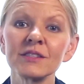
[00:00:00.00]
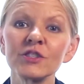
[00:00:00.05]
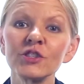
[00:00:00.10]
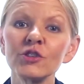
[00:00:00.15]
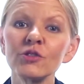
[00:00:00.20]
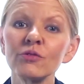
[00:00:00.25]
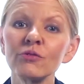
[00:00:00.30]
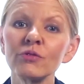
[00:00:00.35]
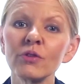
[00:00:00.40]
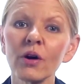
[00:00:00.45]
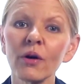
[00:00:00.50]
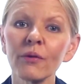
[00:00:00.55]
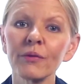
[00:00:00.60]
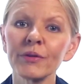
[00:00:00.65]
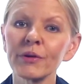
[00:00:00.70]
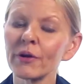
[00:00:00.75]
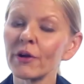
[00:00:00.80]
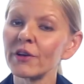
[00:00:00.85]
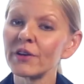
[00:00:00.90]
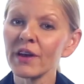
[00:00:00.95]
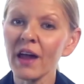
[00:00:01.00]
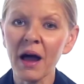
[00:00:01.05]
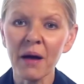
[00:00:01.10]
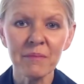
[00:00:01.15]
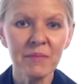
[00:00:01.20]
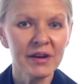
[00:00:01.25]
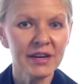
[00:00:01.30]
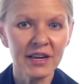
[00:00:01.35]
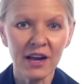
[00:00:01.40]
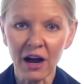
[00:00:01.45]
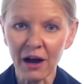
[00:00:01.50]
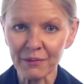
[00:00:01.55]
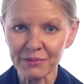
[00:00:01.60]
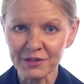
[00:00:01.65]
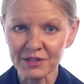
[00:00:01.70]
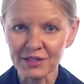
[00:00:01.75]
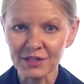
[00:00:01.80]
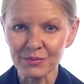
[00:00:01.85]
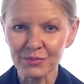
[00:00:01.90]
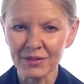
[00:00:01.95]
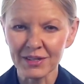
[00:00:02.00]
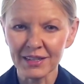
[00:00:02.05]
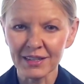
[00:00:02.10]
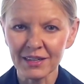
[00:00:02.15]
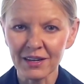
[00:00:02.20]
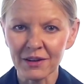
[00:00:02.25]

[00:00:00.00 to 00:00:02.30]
you know there are not many options when it